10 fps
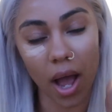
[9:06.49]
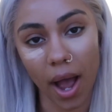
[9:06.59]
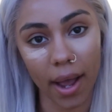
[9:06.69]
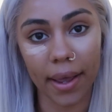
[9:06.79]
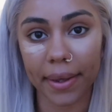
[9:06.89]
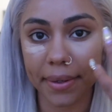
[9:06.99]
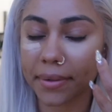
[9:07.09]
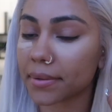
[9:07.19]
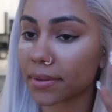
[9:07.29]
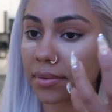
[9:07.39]
eye
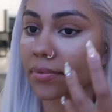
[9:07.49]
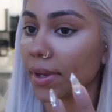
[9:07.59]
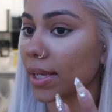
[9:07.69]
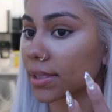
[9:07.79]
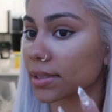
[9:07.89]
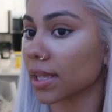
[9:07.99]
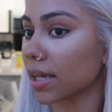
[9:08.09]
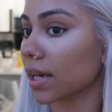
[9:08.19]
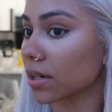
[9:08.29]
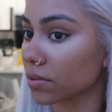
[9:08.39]
or face.
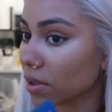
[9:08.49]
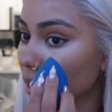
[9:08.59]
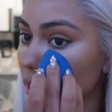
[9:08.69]
Like, I don't know how